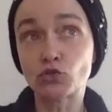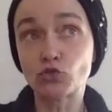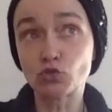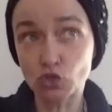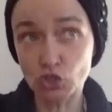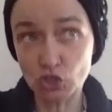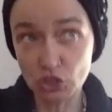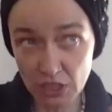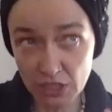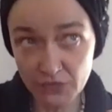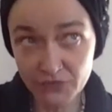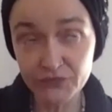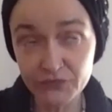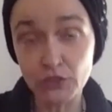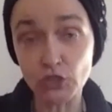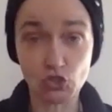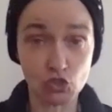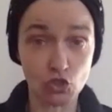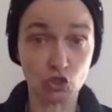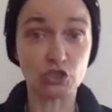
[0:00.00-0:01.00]
to
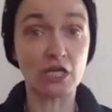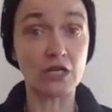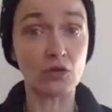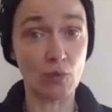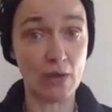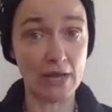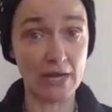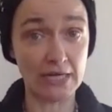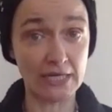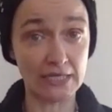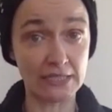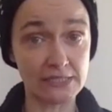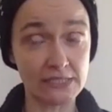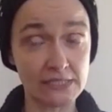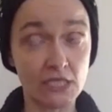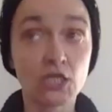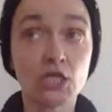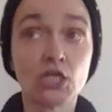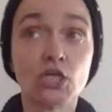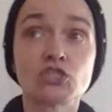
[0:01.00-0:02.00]
shift social awareness.
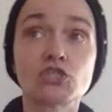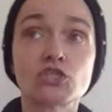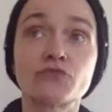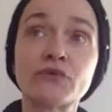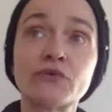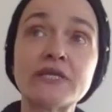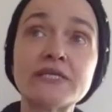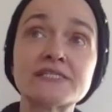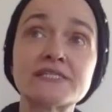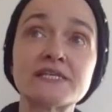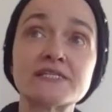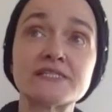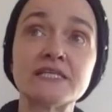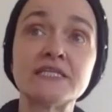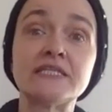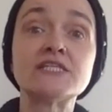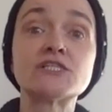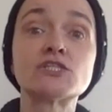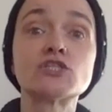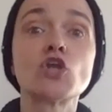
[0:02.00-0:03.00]
So, for instance,
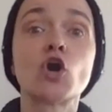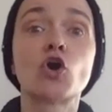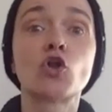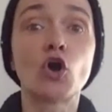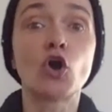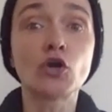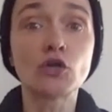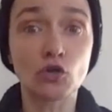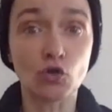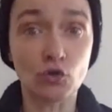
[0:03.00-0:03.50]
it is no longer